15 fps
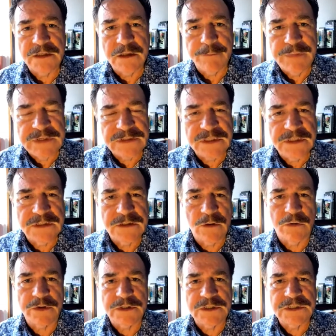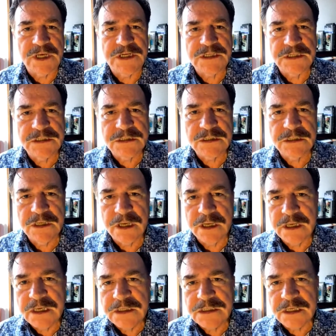and the business organizations,
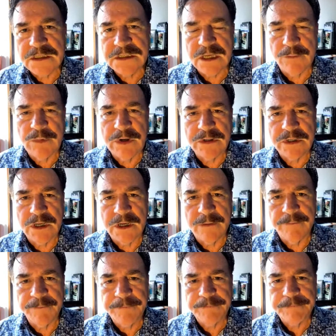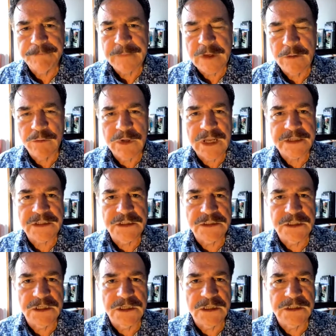he's somewhat reluctant
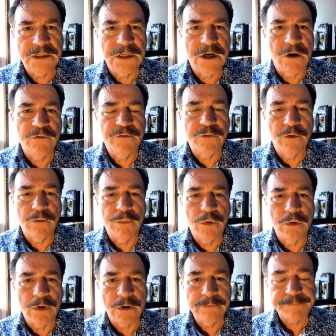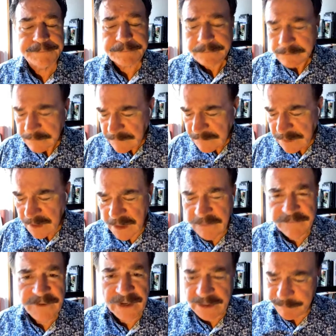to go full bore. And
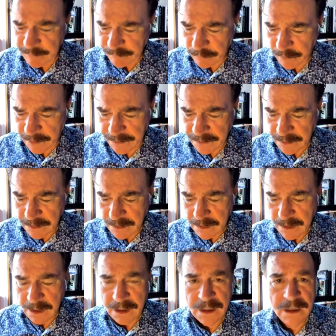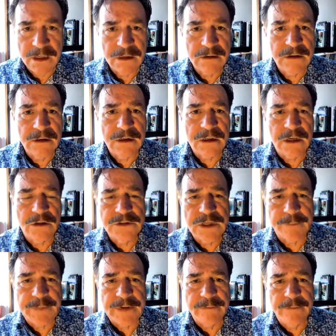finally, before I close
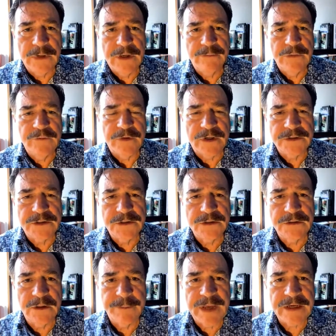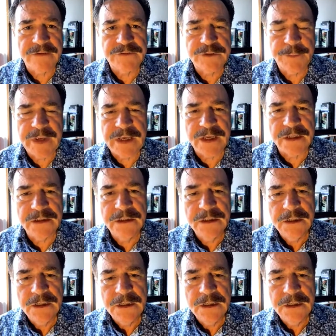up and move on to the Bank of Japan,